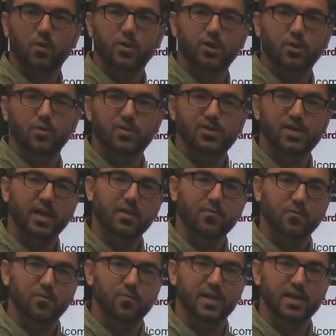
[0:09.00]
wanted to do is take a
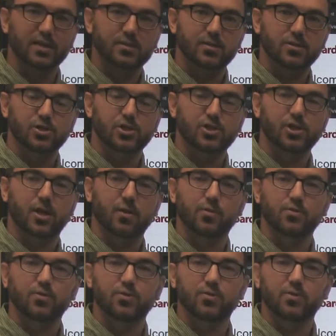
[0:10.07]
few minutes and just share
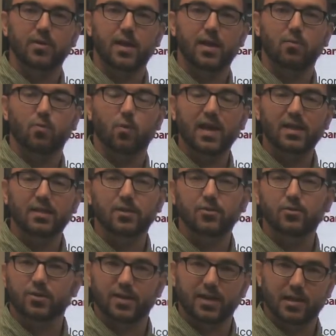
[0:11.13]
with you a way that
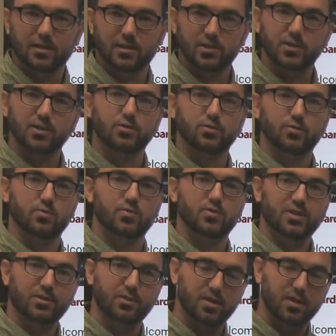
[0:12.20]
you can actually
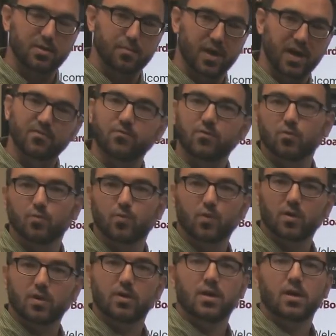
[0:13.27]
use the
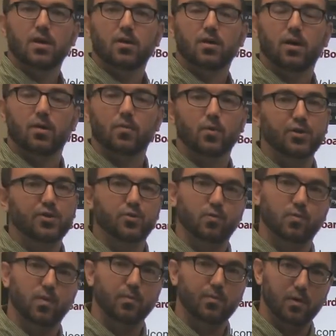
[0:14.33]
Myviewboard with
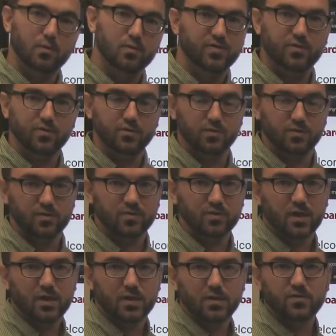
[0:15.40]
your remote students.
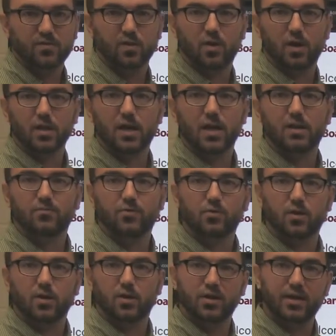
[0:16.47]
So a lot of
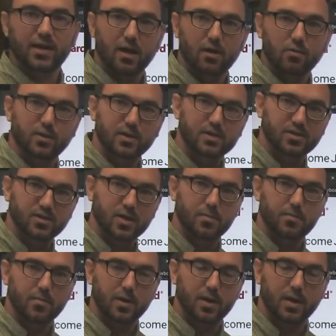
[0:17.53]
you are encountering some